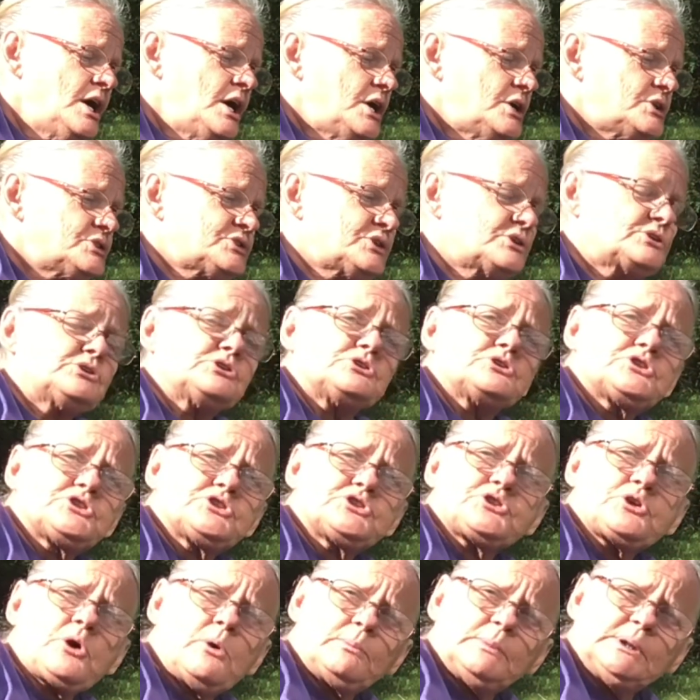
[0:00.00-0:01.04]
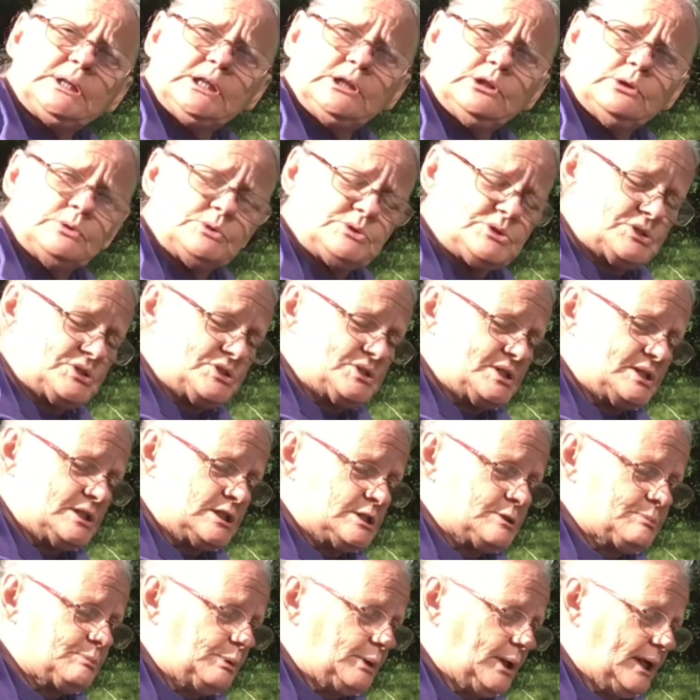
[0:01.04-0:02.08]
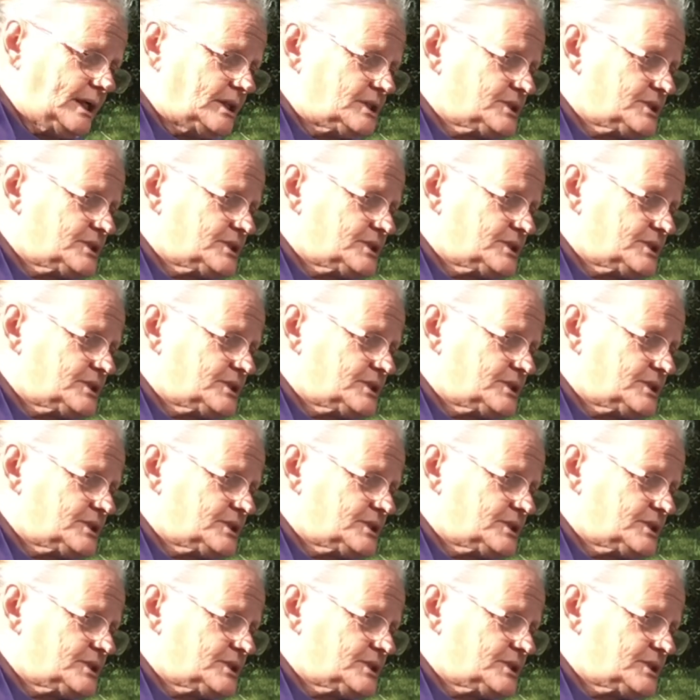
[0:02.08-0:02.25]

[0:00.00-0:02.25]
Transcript: So there's so many uses to this plant.